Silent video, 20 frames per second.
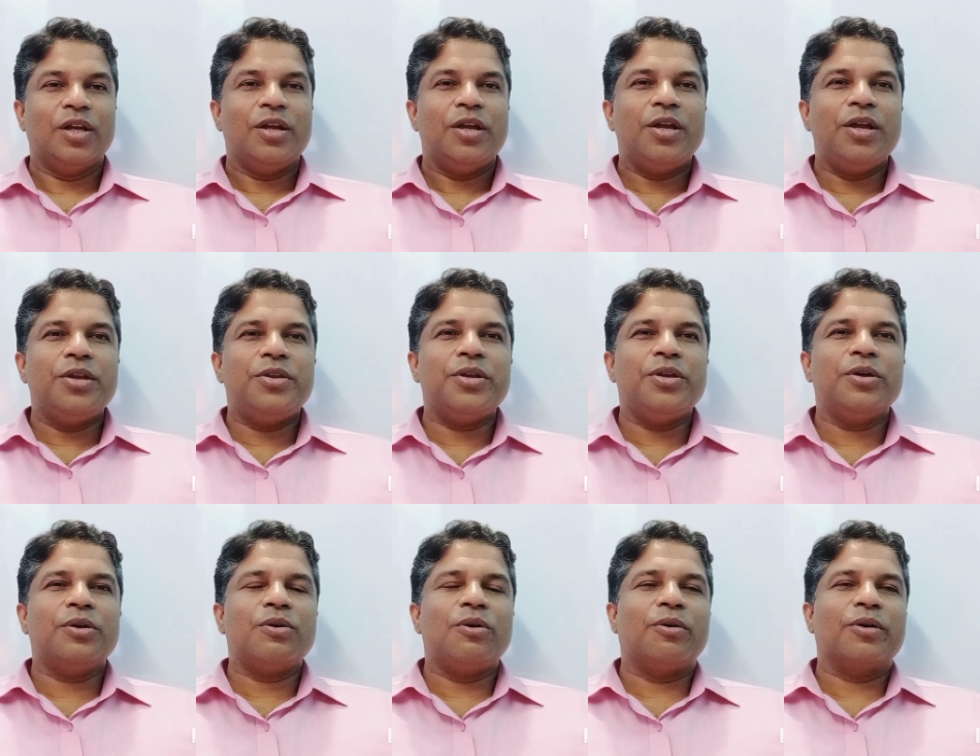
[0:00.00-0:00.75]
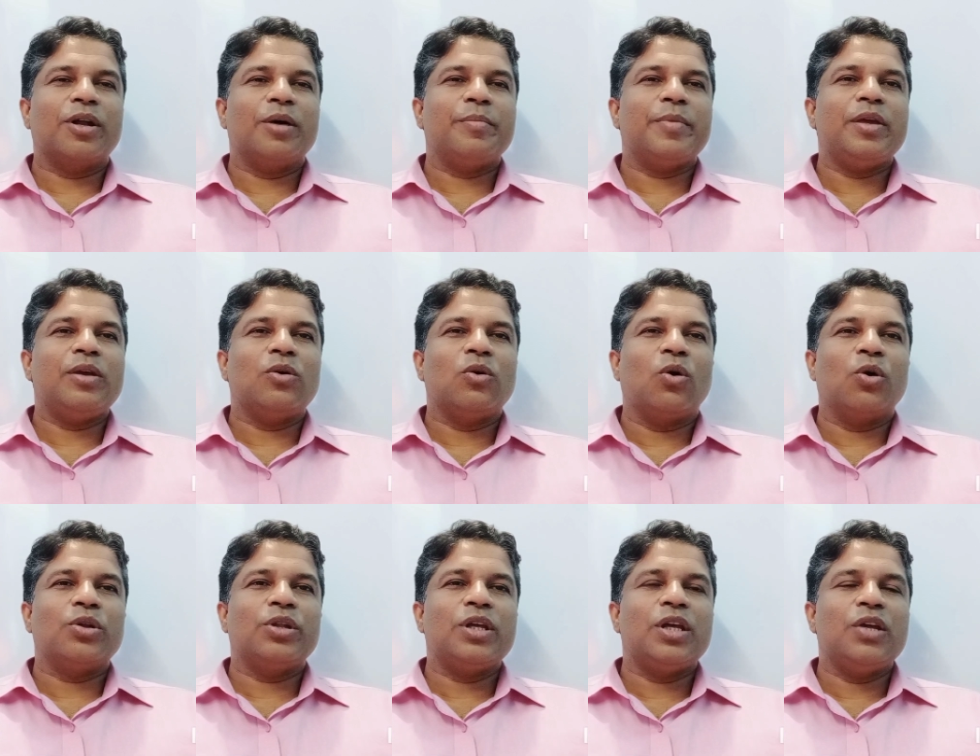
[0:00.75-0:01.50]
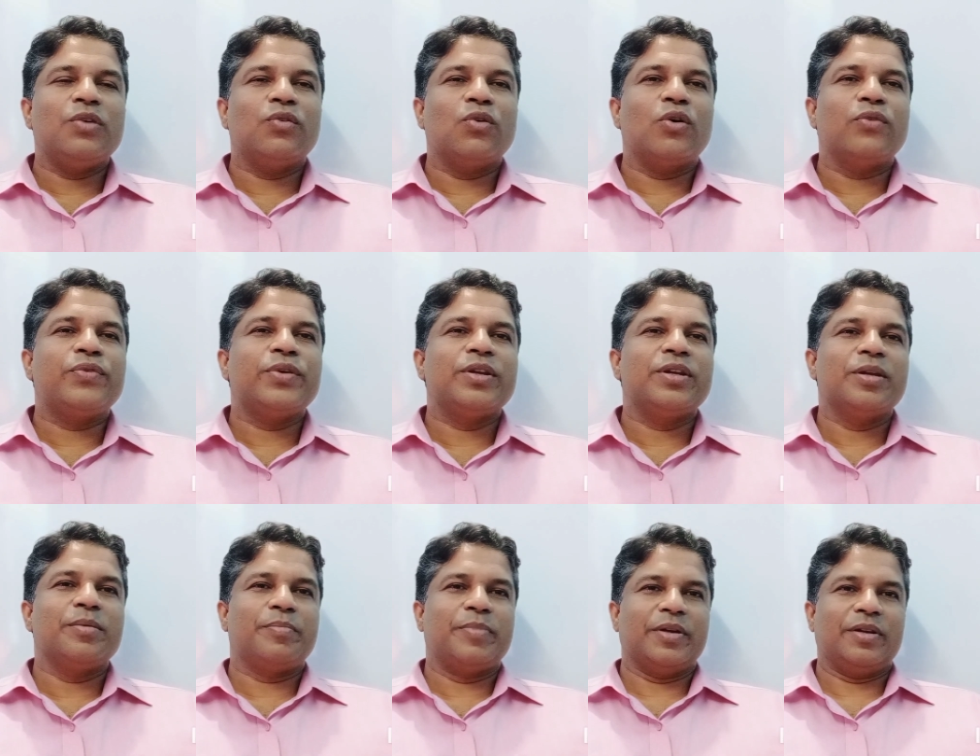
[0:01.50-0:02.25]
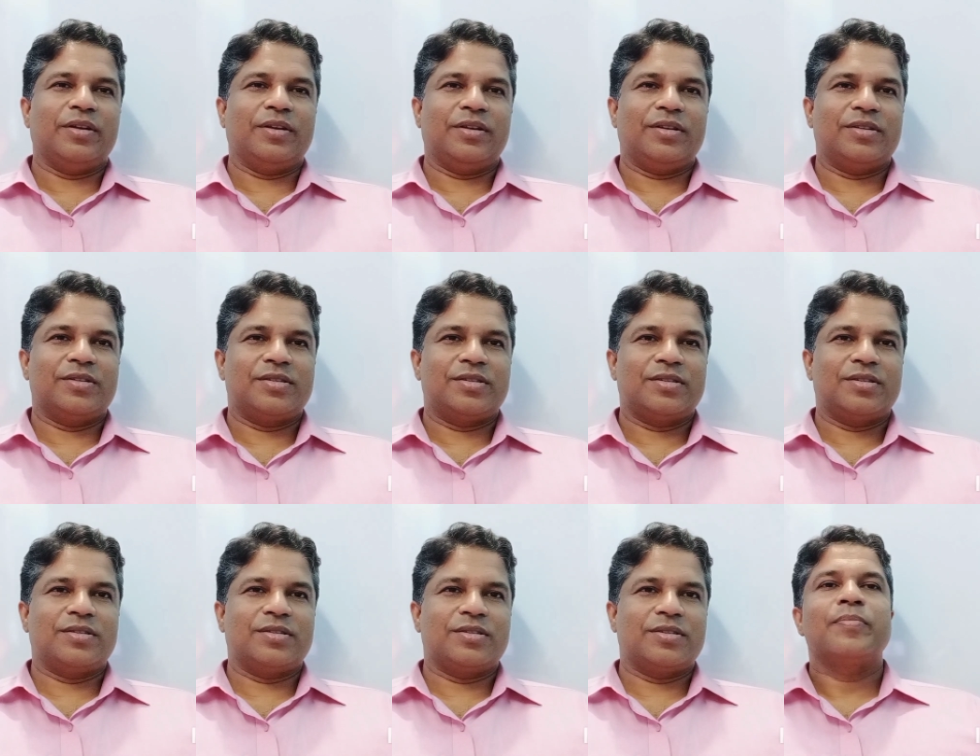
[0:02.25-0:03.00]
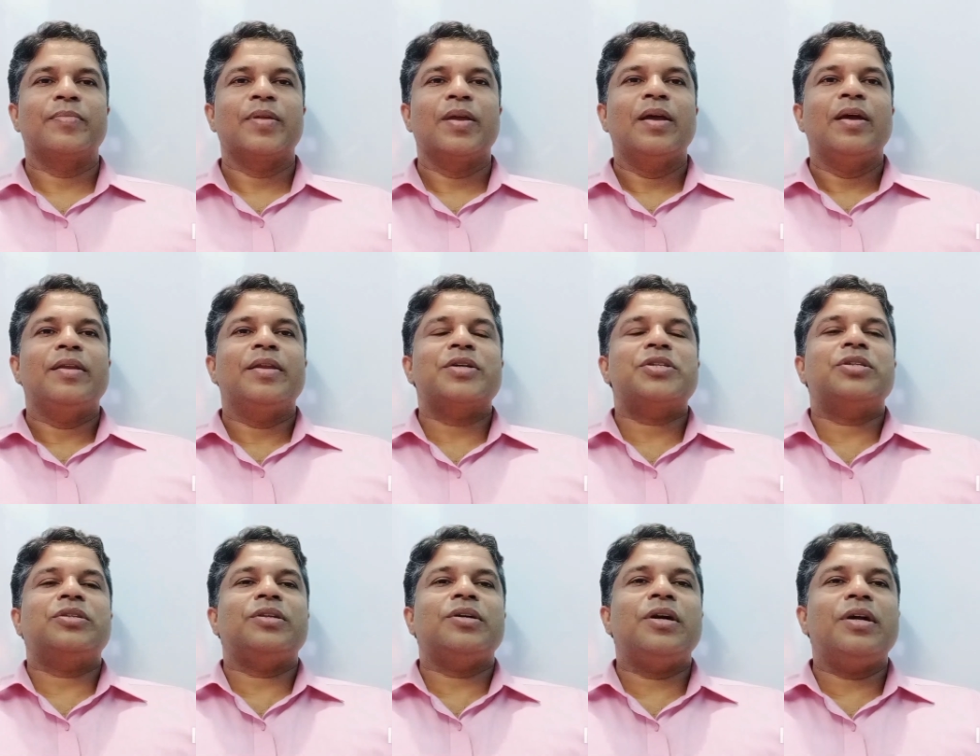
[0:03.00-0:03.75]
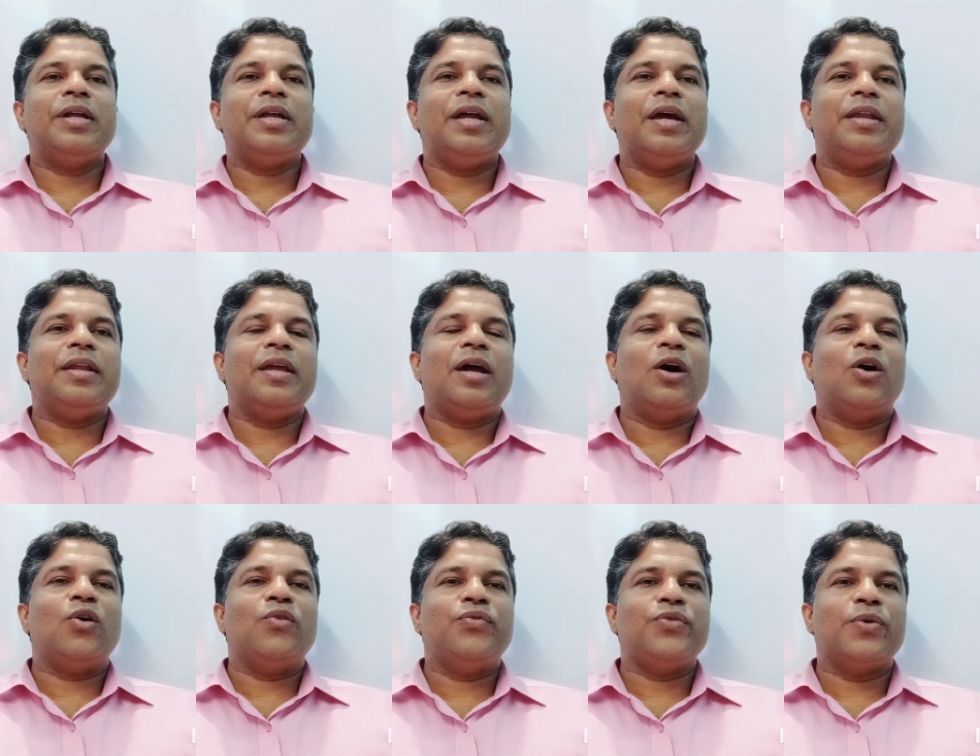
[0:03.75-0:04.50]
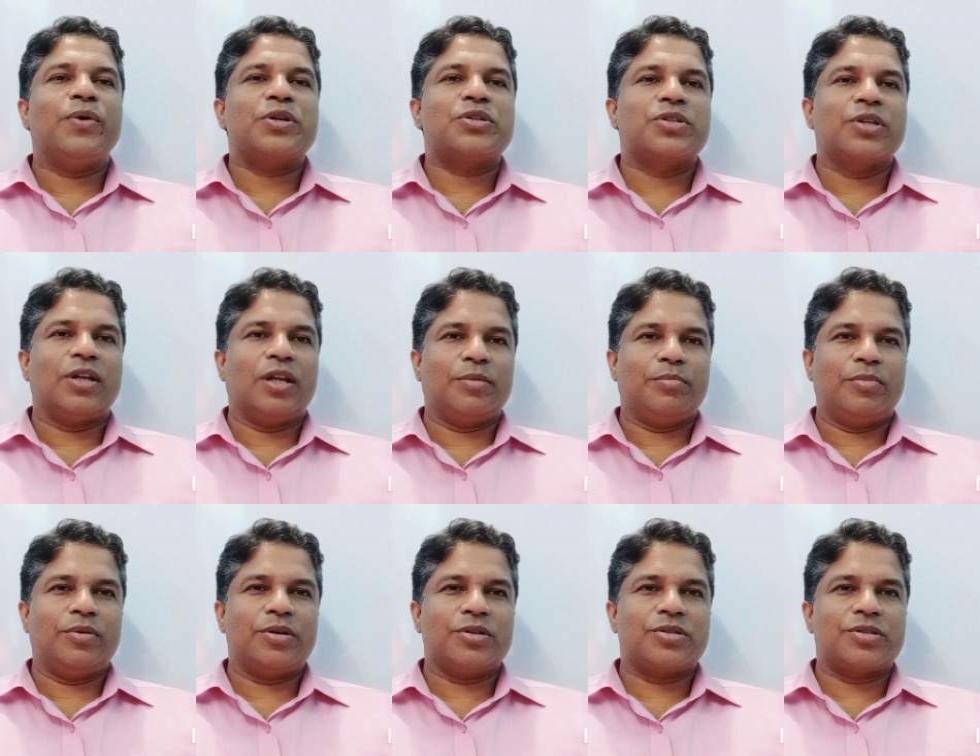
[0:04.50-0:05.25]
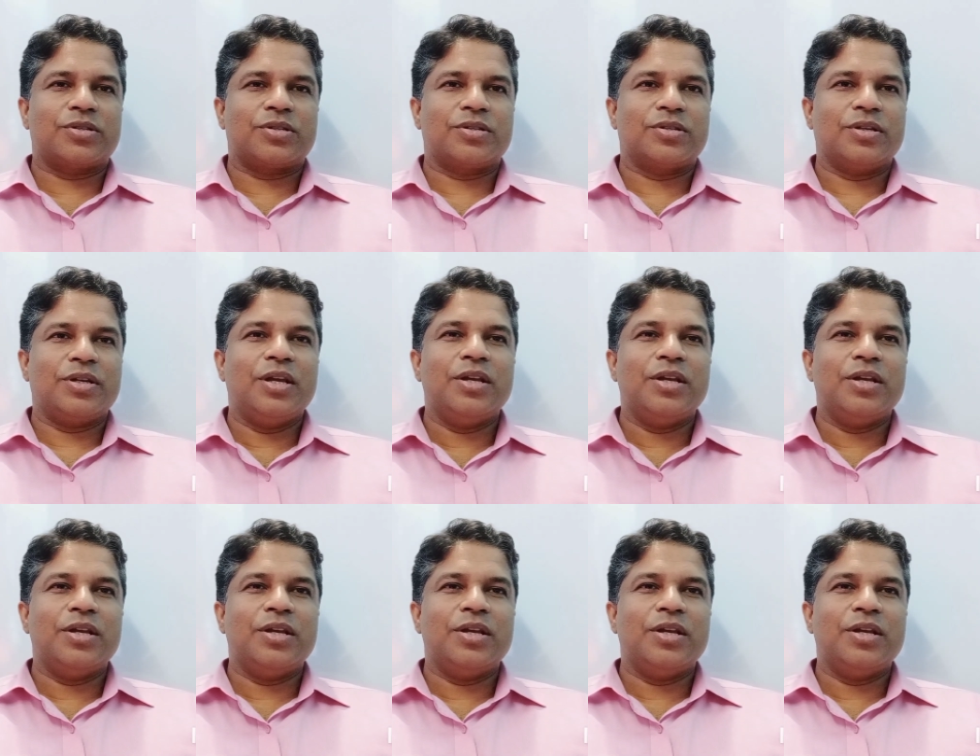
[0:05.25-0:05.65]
Indian economy on the eve of independence. Next, third area of your syllabus,